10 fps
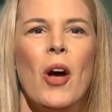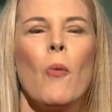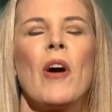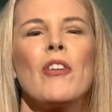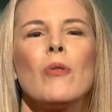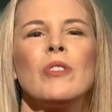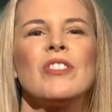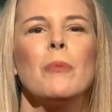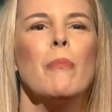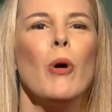Whether it was
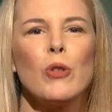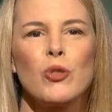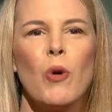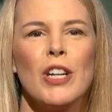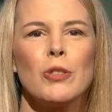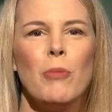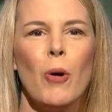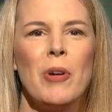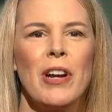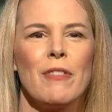the most watched
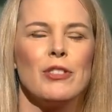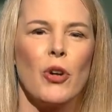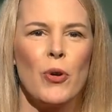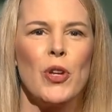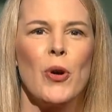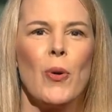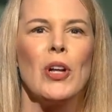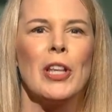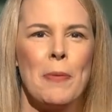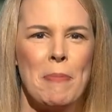moment of the Tokyo
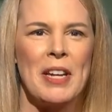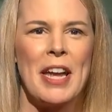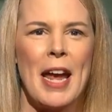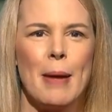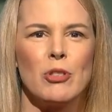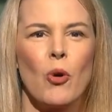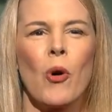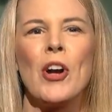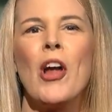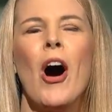Olympic Games
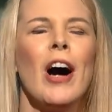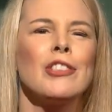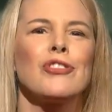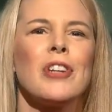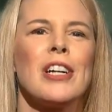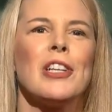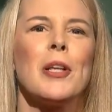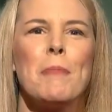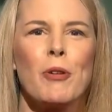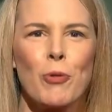or an awestruck
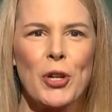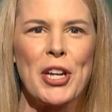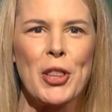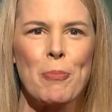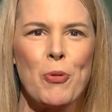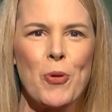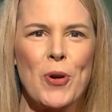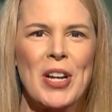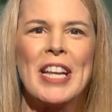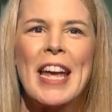Olympic rookie in the
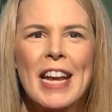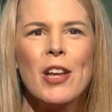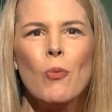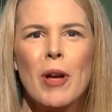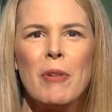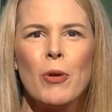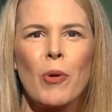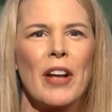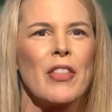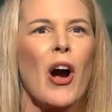pool, Canadian women were
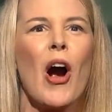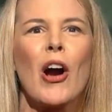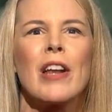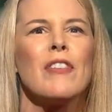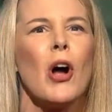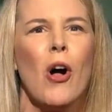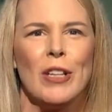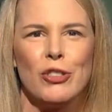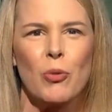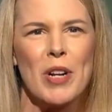at the heart of it all
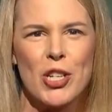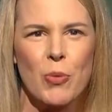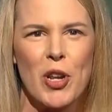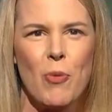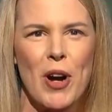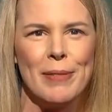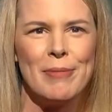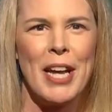in twenty twenty-one.